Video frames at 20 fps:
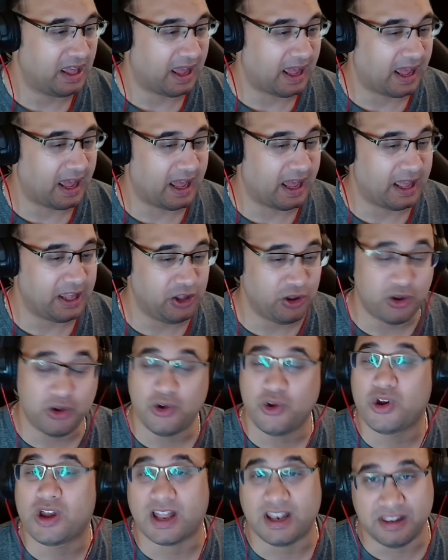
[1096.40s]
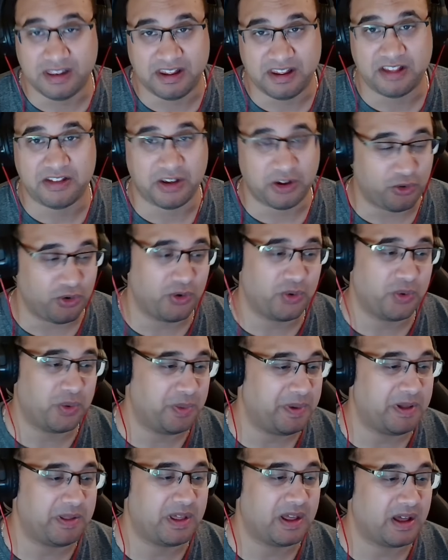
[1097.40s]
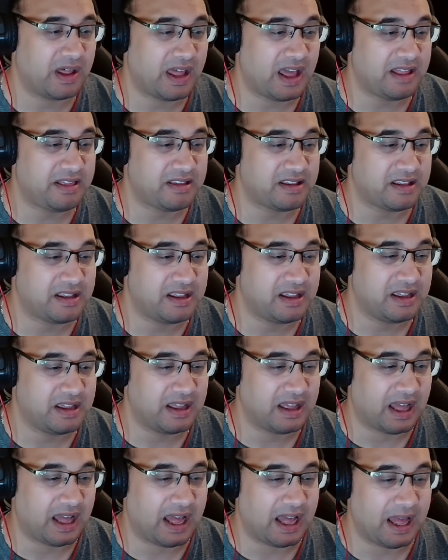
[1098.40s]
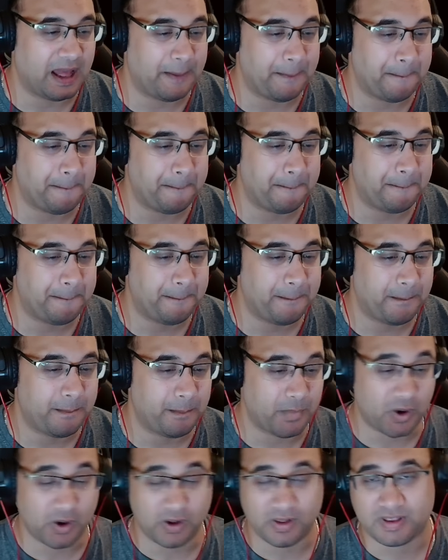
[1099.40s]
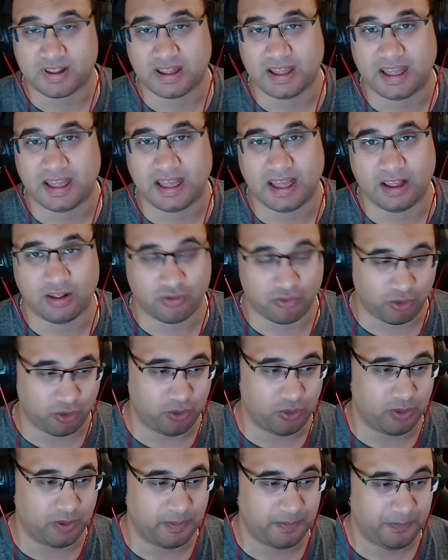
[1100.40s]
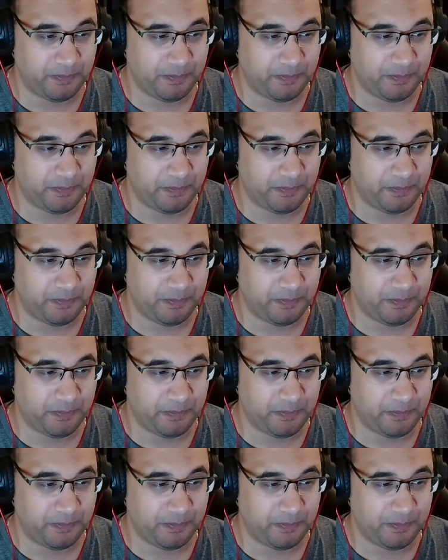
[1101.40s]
uh, you can disagree with me that, um, but it's true.